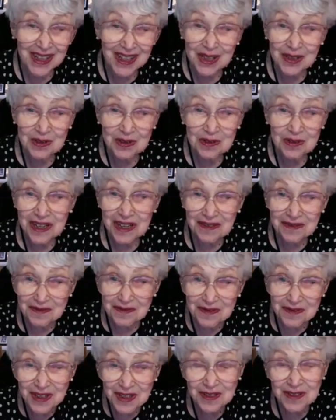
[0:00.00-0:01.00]
you have
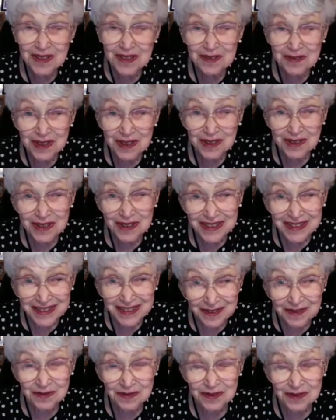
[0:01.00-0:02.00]
very, very
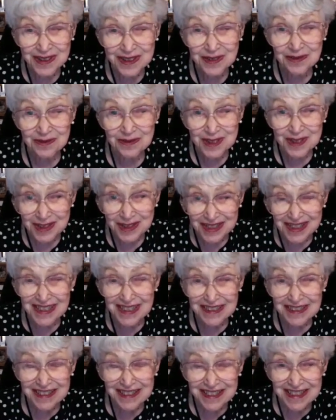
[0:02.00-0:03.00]
different
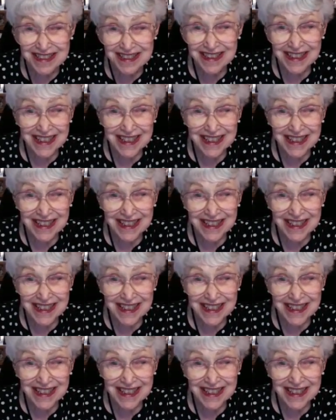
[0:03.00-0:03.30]
results.